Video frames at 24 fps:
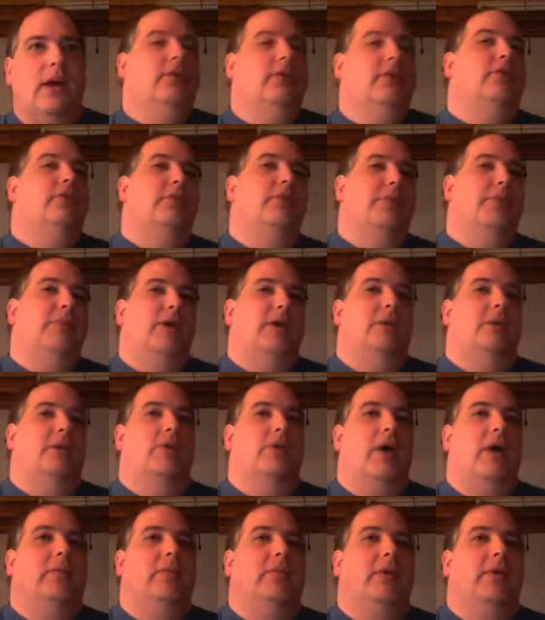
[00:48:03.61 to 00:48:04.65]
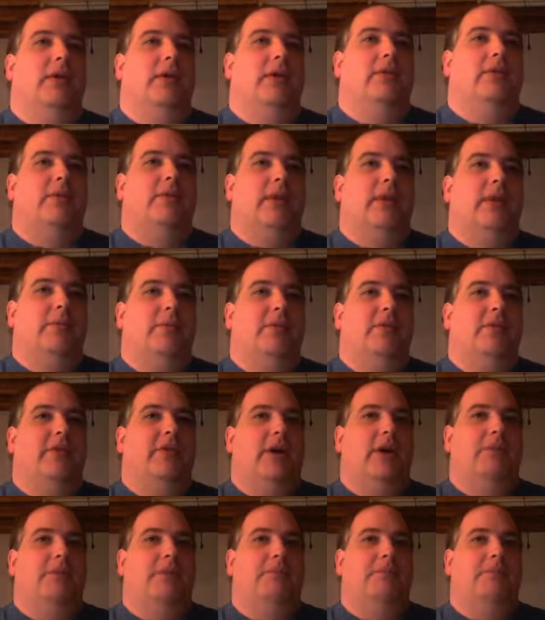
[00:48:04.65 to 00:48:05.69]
Just make it a property. That'll be fine.